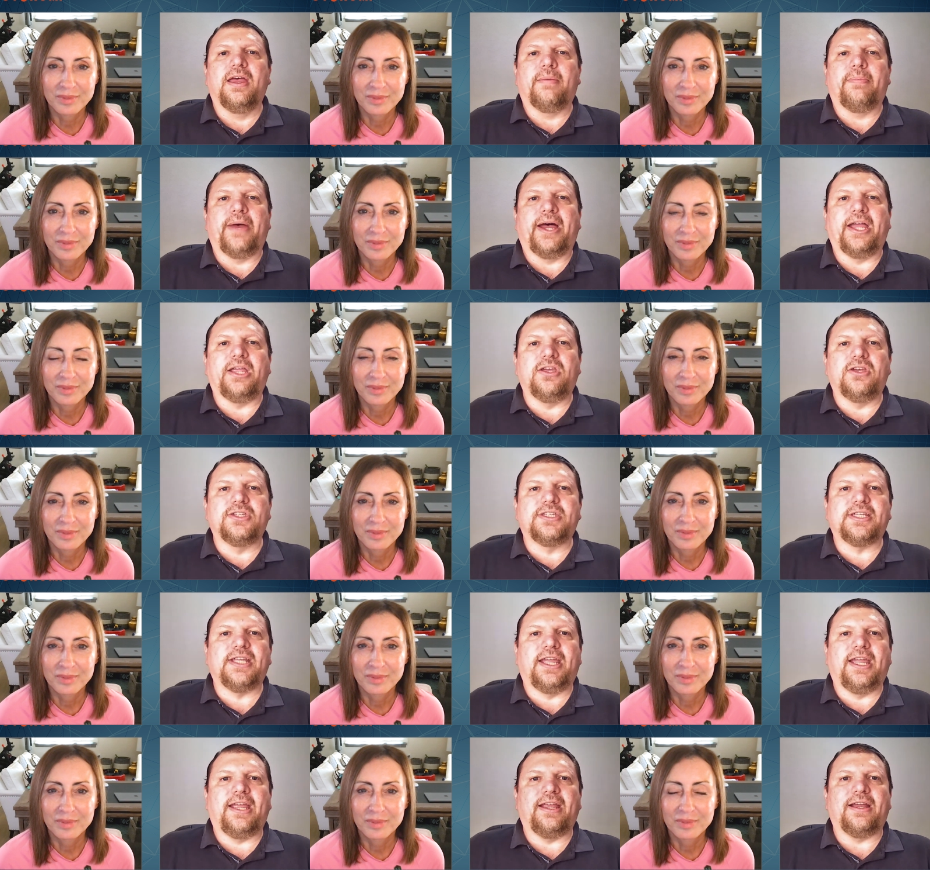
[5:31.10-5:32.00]
Speaker 1: by
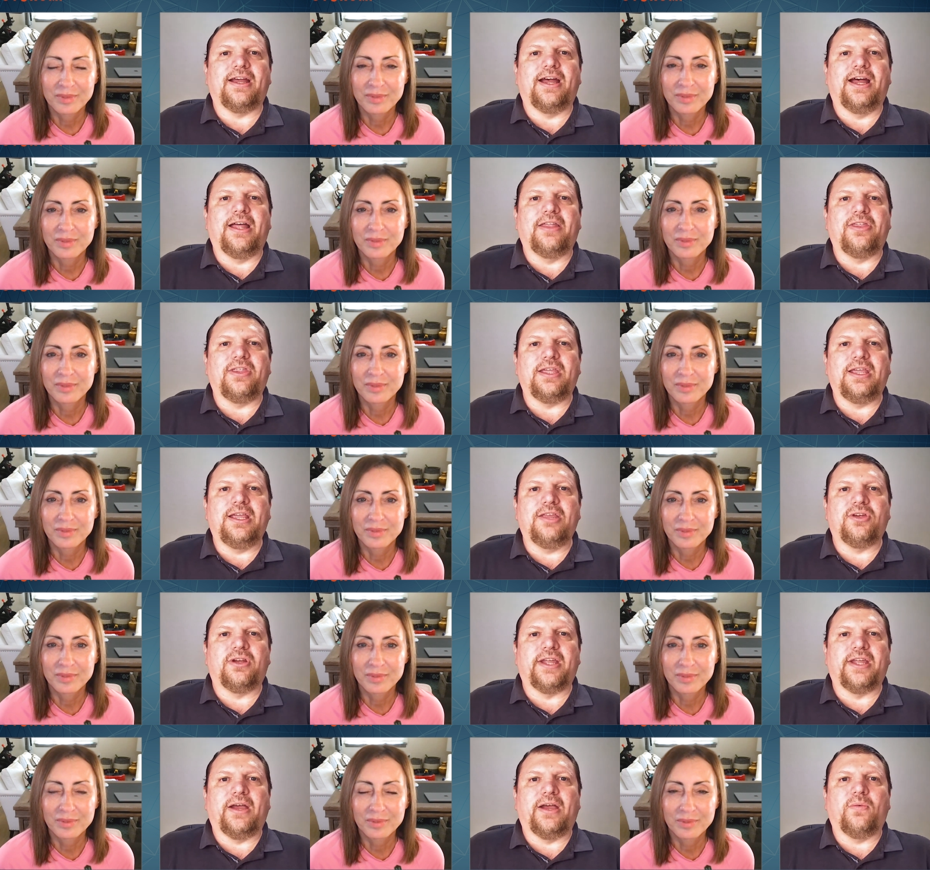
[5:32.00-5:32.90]
using
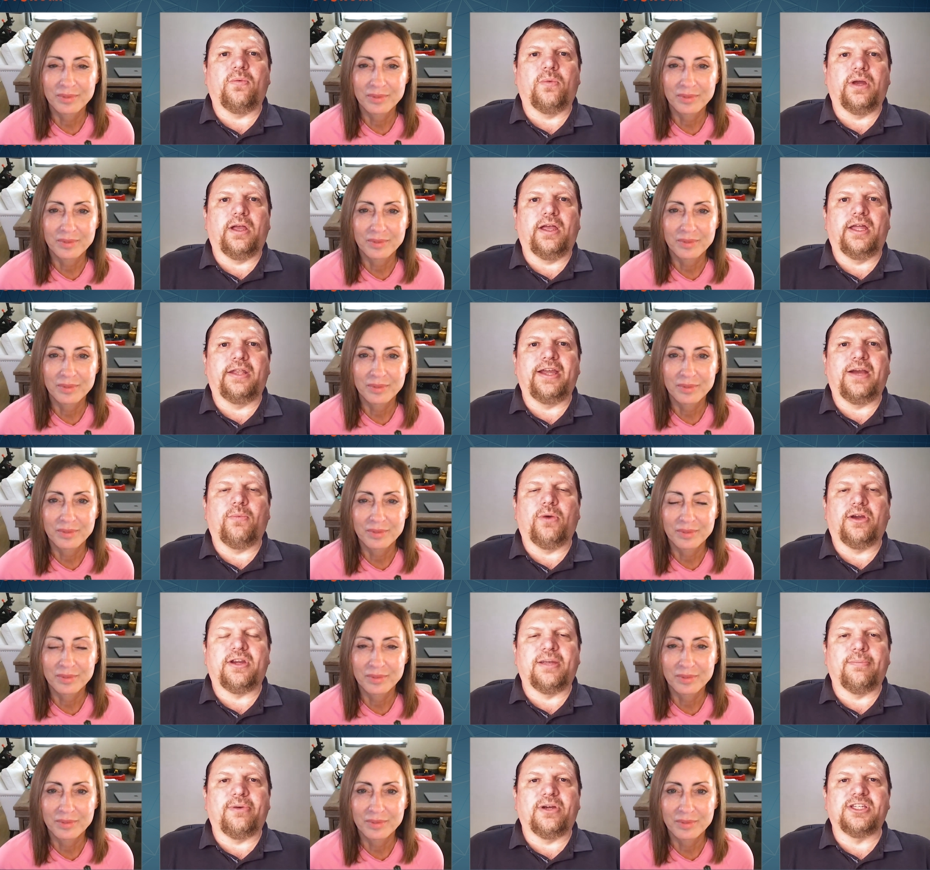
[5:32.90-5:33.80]
Ethernet
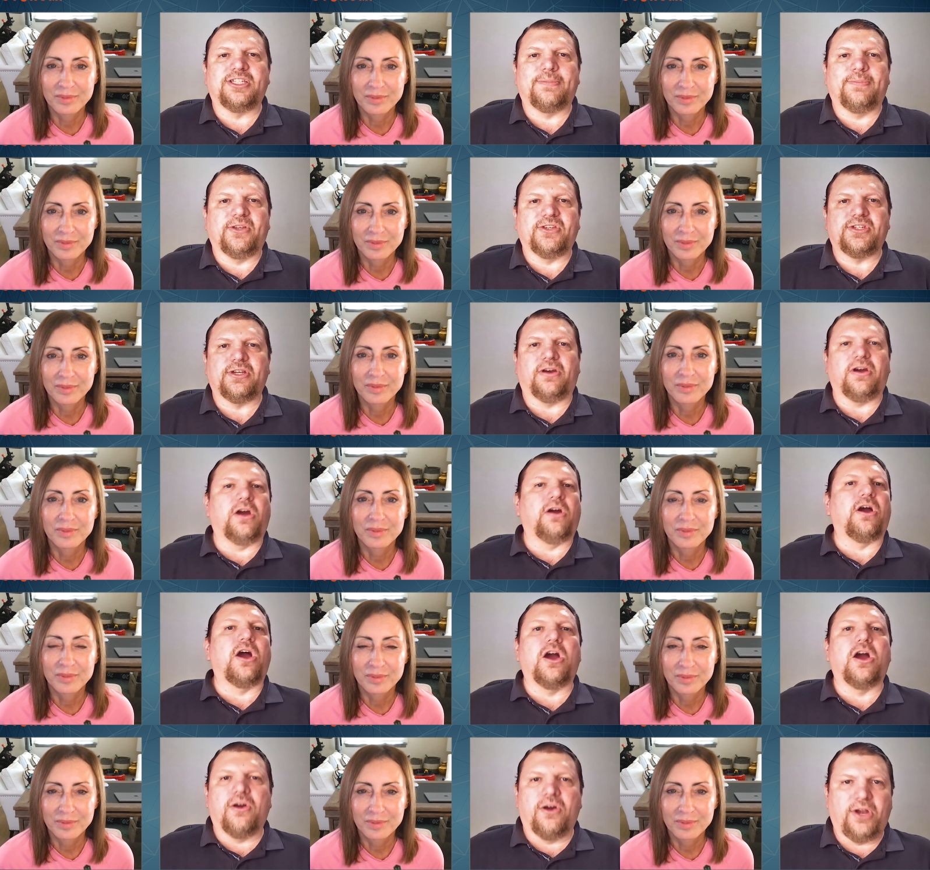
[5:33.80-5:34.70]
networking principles that
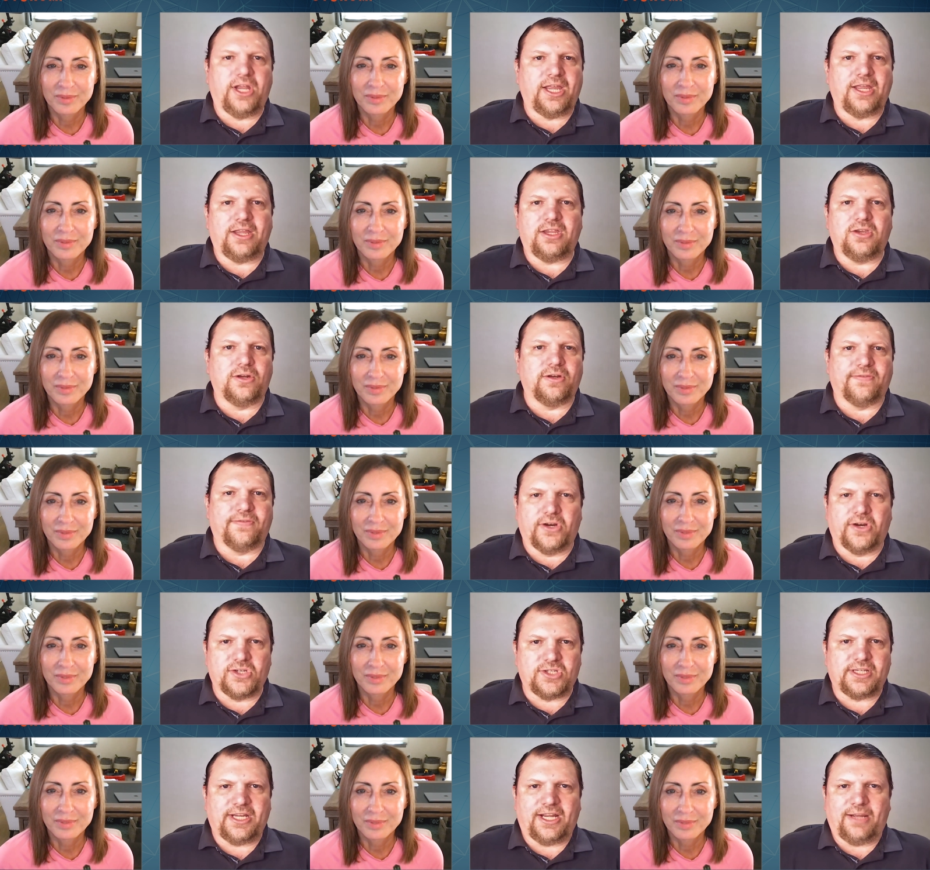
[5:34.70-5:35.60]
are already
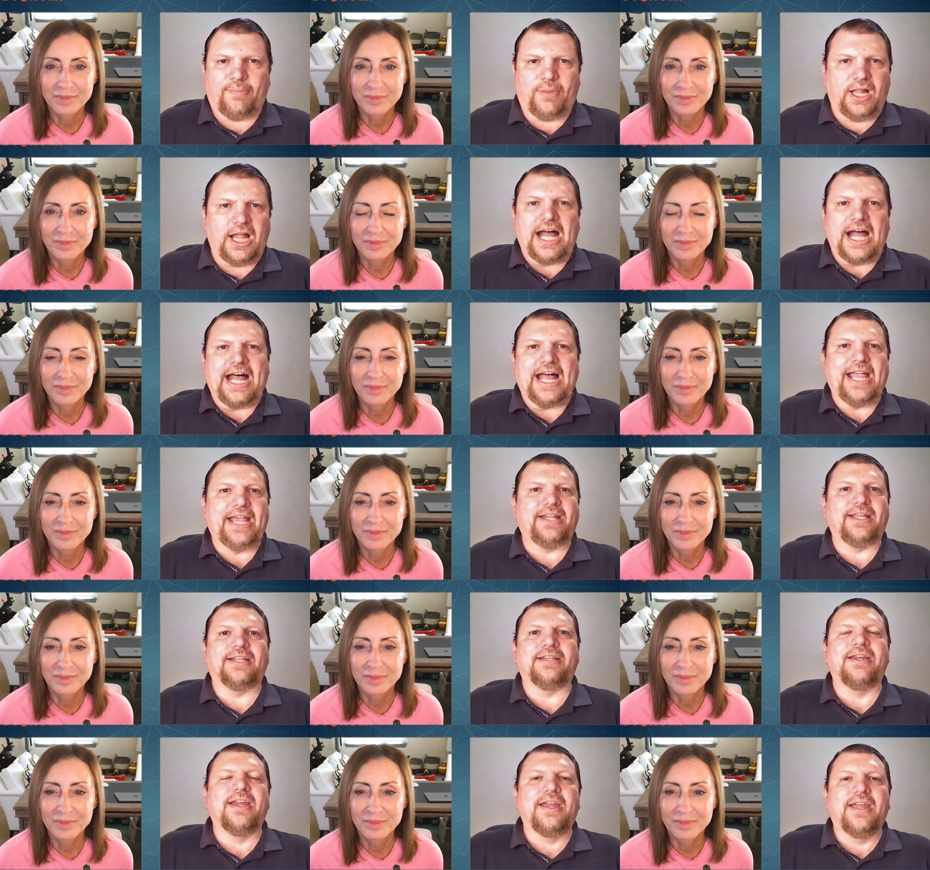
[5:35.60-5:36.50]
universally applied
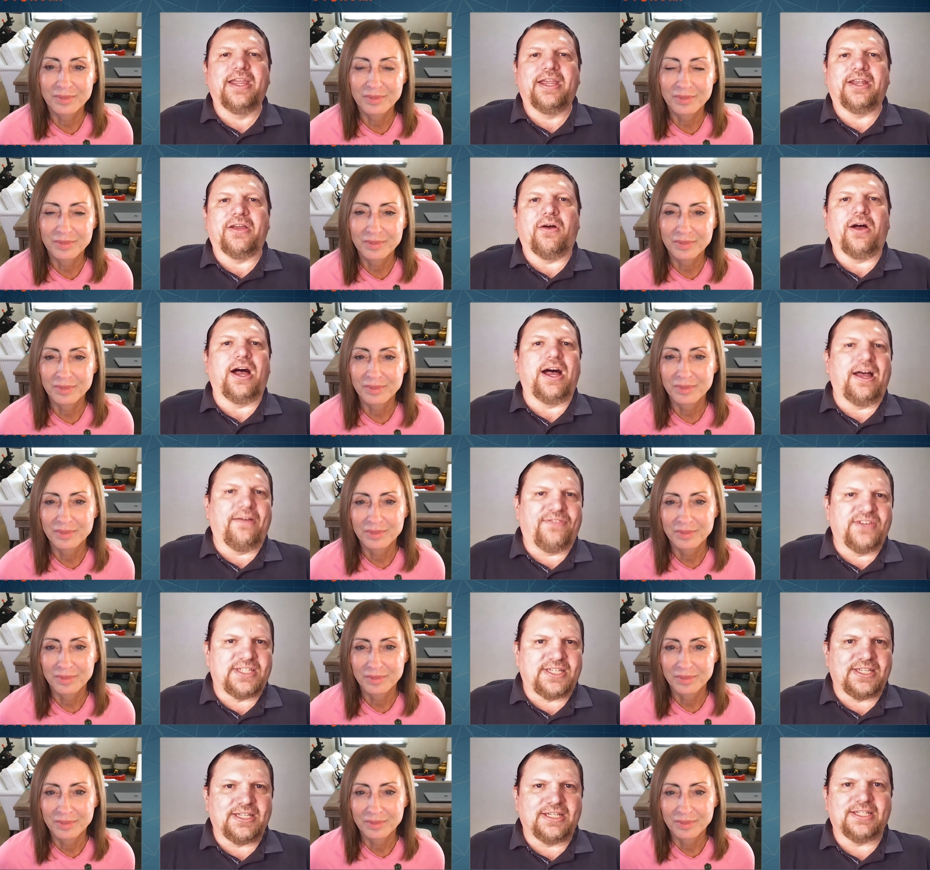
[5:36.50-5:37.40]
in, you know,
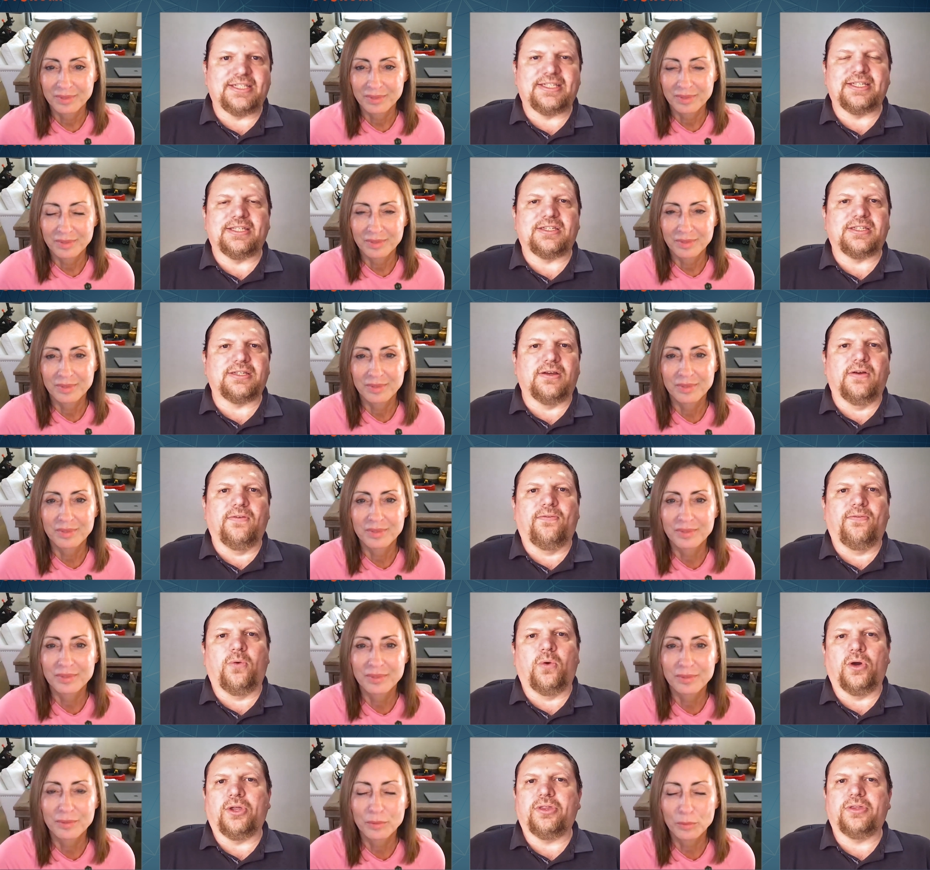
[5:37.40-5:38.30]
offices and so
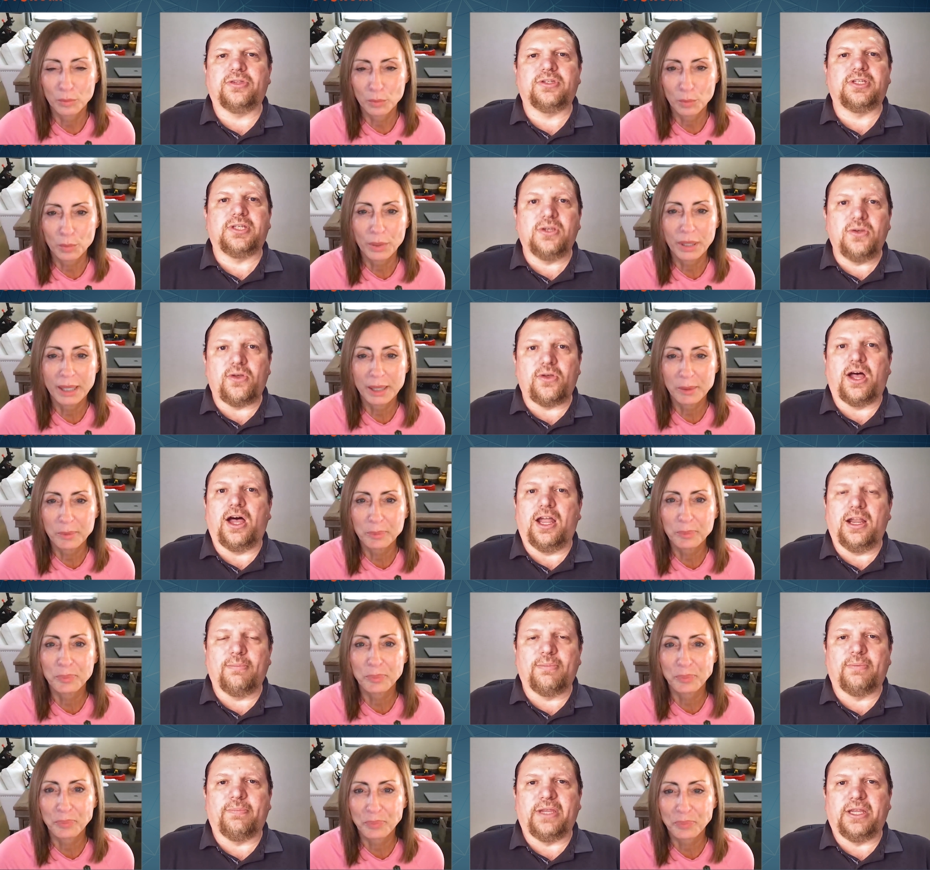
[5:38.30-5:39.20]
forth to
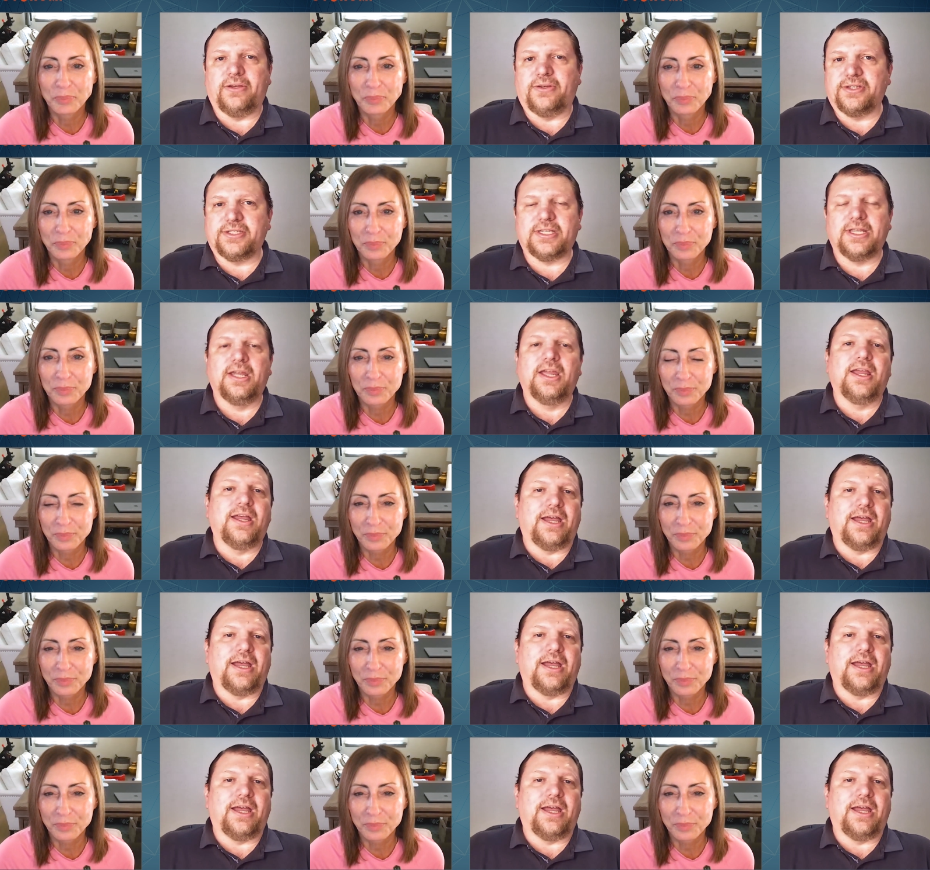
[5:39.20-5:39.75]
automobiles.